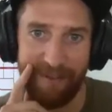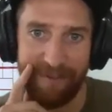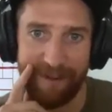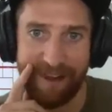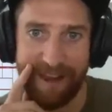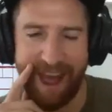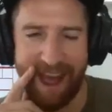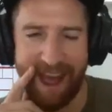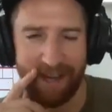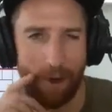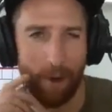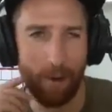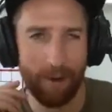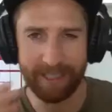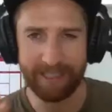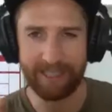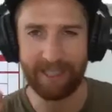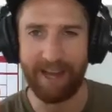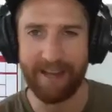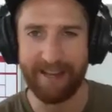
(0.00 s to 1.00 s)
and their goal
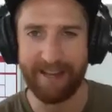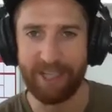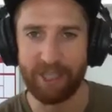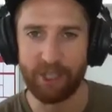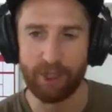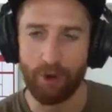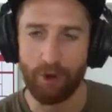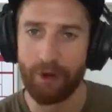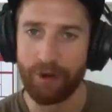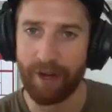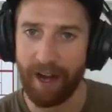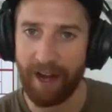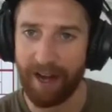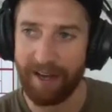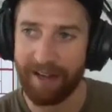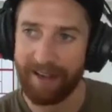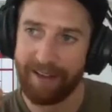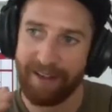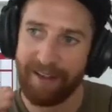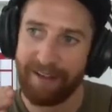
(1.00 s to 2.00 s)
is to like get stronger,